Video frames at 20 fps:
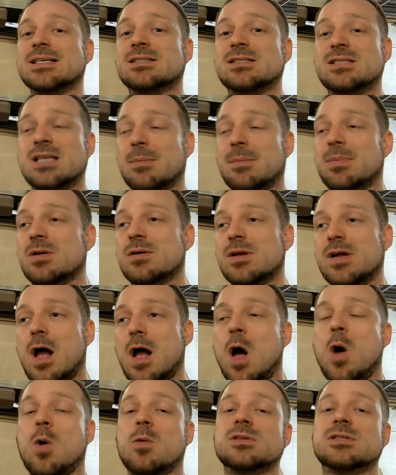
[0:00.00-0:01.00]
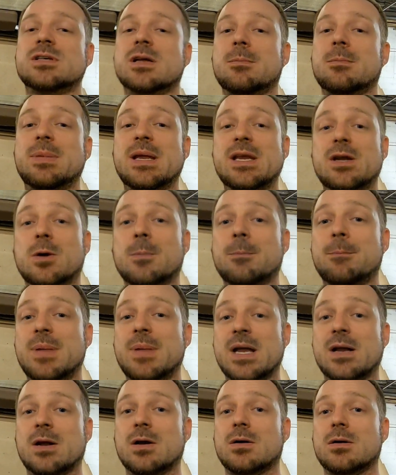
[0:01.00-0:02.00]
is typically always going to be your
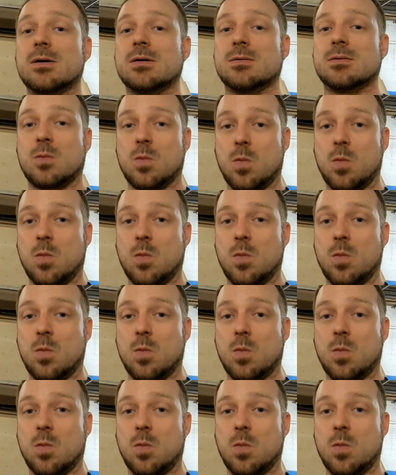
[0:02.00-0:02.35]
bigger